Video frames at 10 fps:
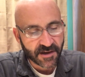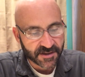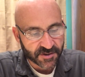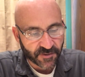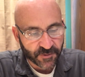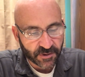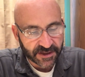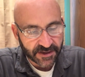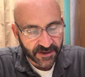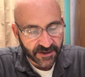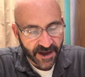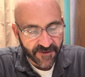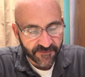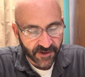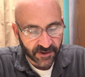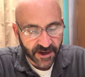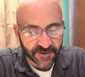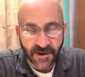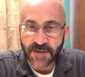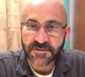And so if you like to have a lot
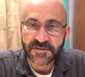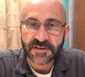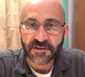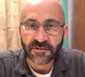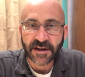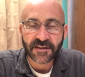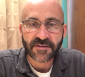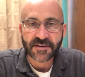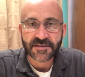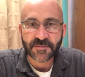of options and you like things